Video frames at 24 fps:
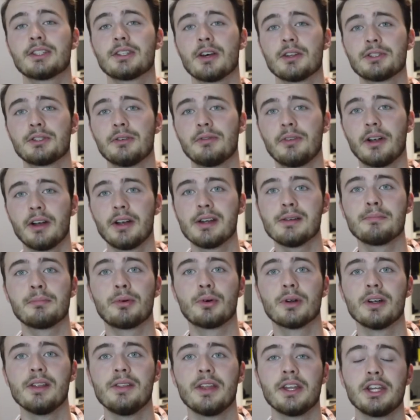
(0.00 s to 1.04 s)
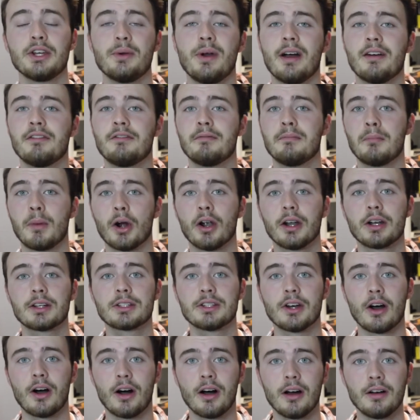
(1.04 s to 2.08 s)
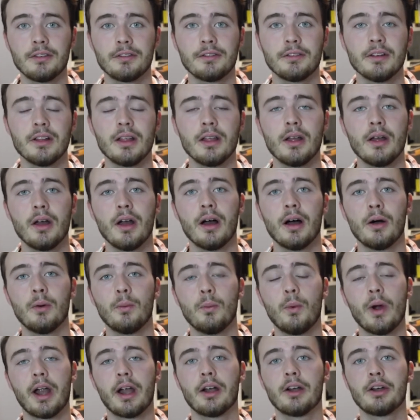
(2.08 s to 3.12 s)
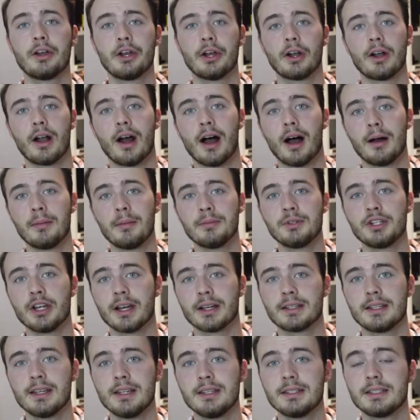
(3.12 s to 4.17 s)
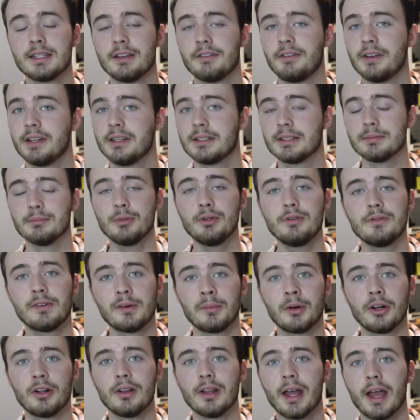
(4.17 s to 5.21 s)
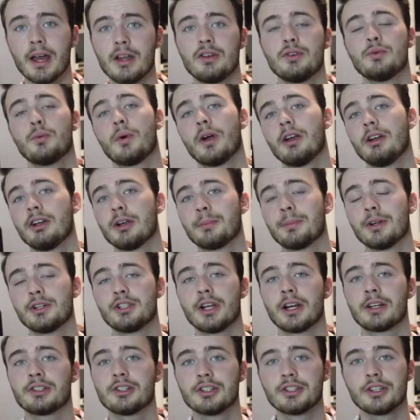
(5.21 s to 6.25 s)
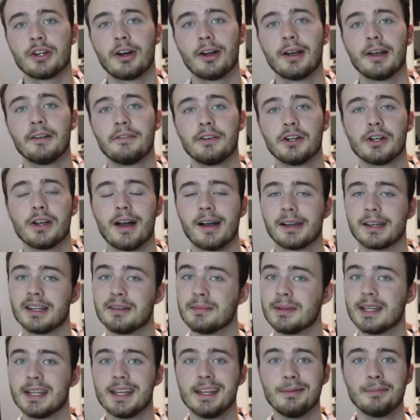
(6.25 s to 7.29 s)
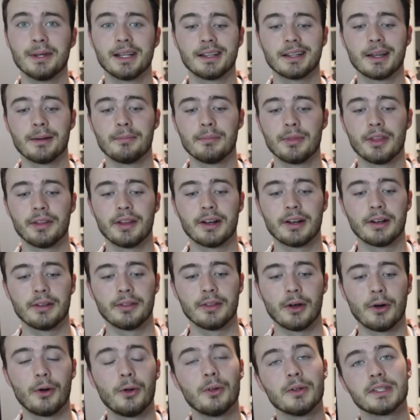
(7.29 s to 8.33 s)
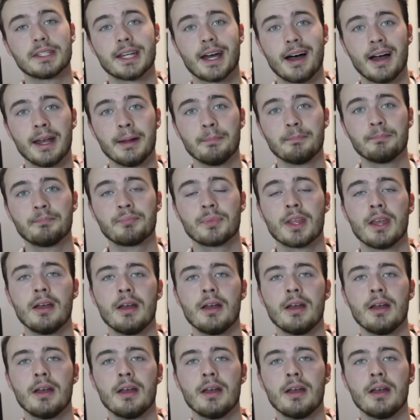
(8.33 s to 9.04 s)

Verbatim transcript: It's also very important that you have marked off where your object is if it's movable and where your projectors are if you're not going to be keeping them there the whole time.